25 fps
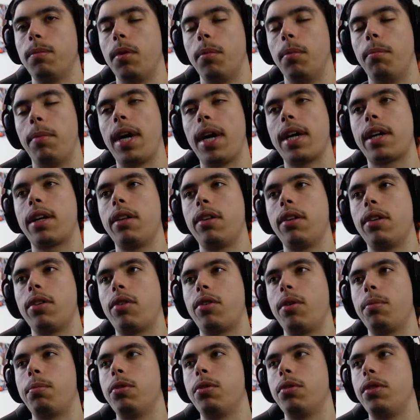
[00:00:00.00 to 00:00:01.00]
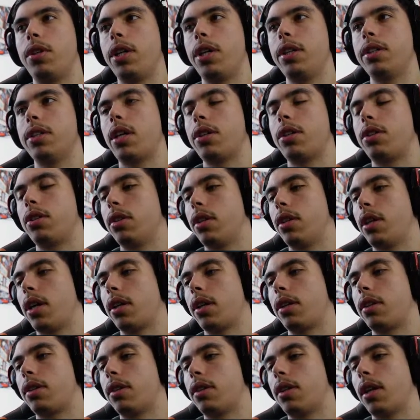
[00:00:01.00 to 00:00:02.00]
But back in the crypto days,
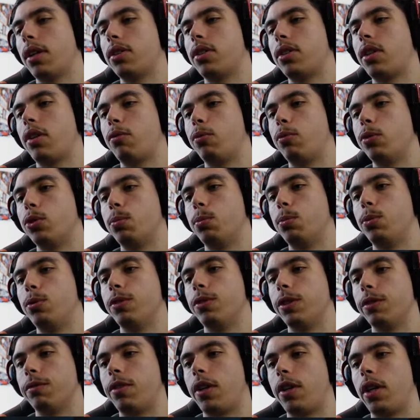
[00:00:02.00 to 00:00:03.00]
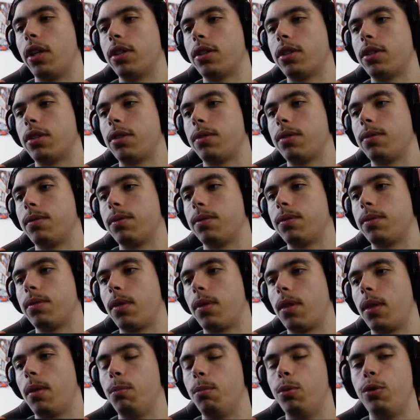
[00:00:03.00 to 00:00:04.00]
that stuff was moving fast.
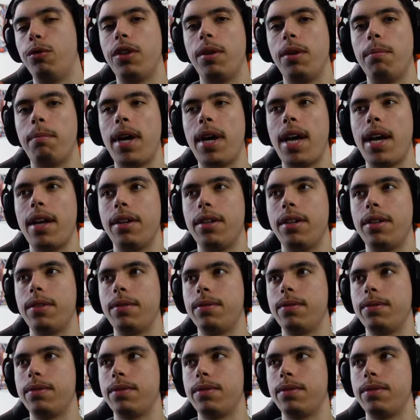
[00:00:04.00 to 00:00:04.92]
Moving mad.